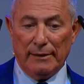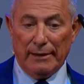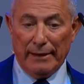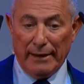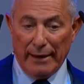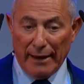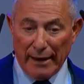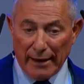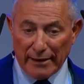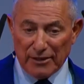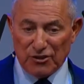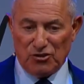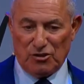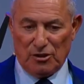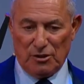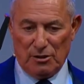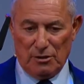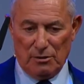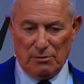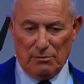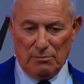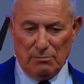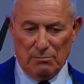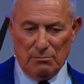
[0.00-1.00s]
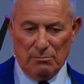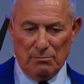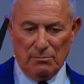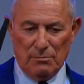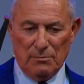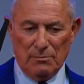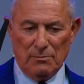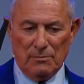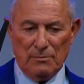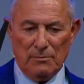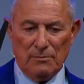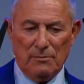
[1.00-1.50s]
action,
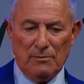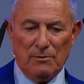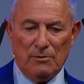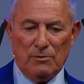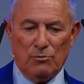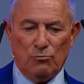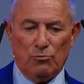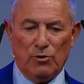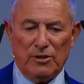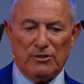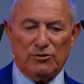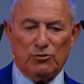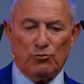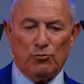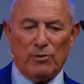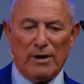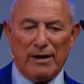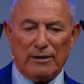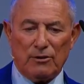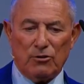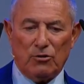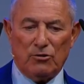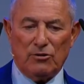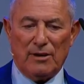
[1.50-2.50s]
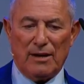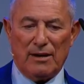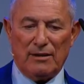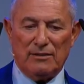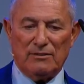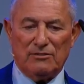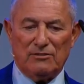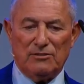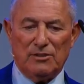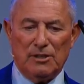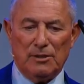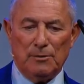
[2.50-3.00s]
which
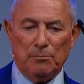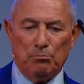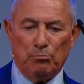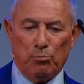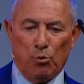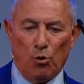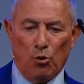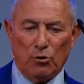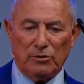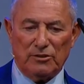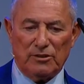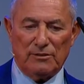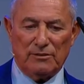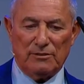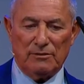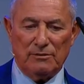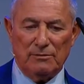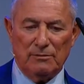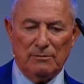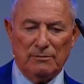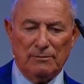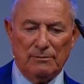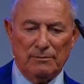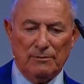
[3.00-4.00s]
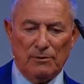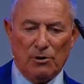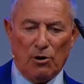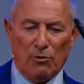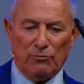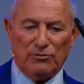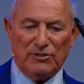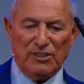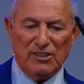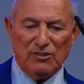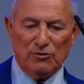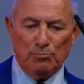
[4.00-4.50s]
recognize the importance of
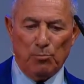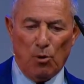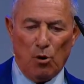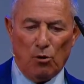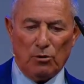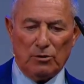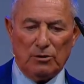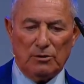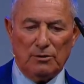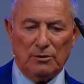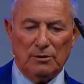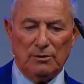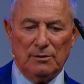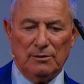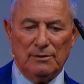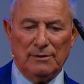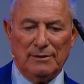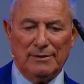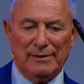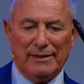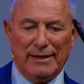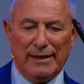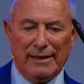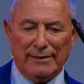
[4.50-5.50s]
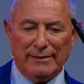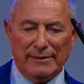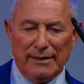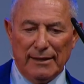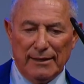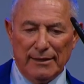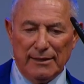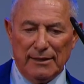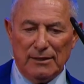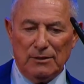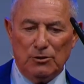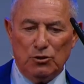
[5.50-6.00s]
this bond and the
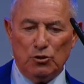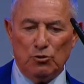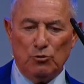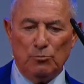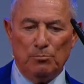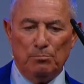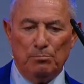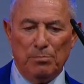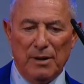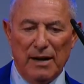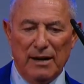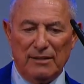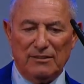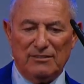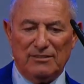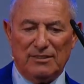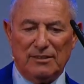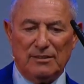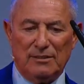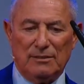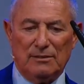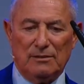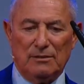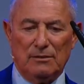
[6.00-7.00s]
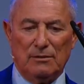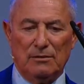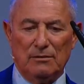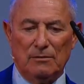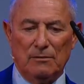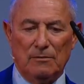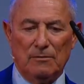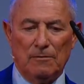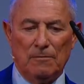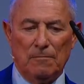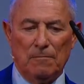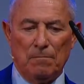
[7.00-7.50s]
need to base it
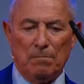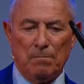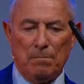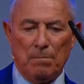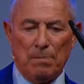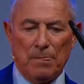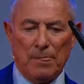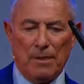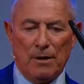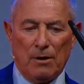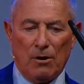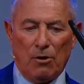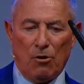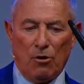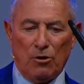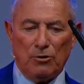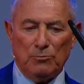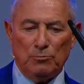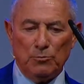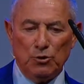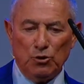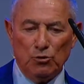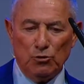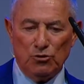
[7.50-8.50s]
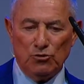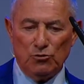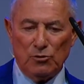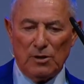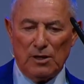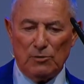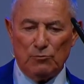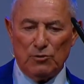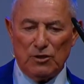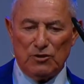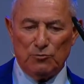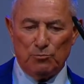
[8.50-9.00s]
on mutual
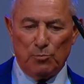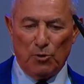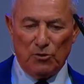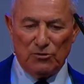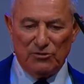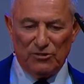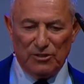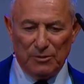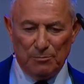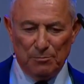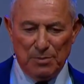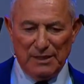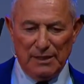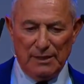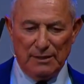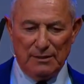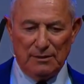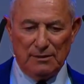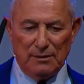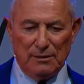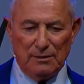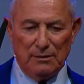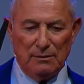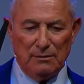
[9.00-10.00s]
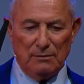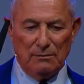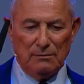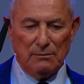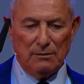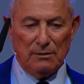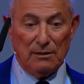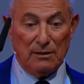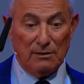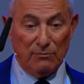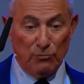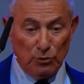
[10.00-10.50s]
responsibility,
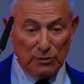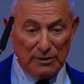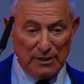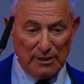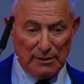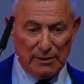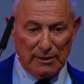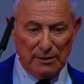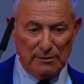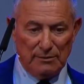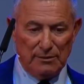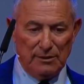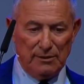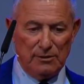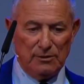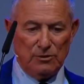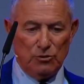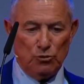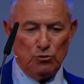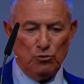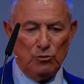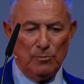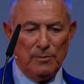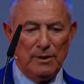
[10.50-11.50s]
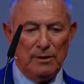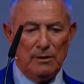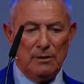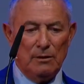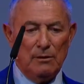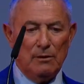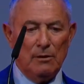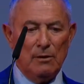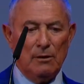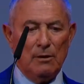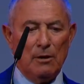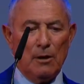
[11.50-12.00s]
arvut hadadit, human
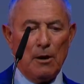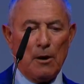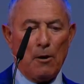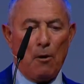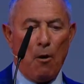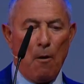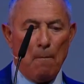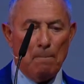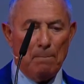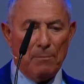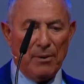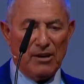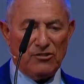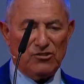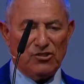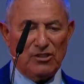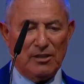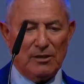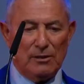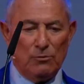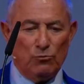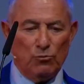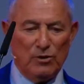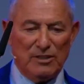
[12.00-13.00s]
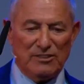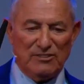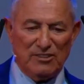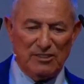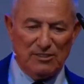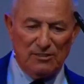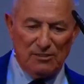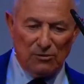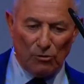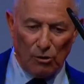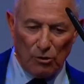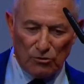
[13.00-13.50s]
compassion, which
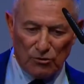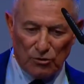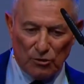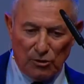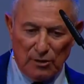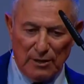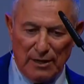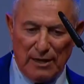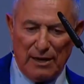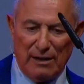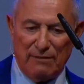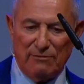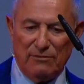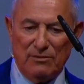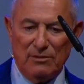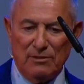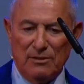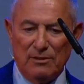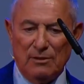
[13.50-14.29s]
is also love,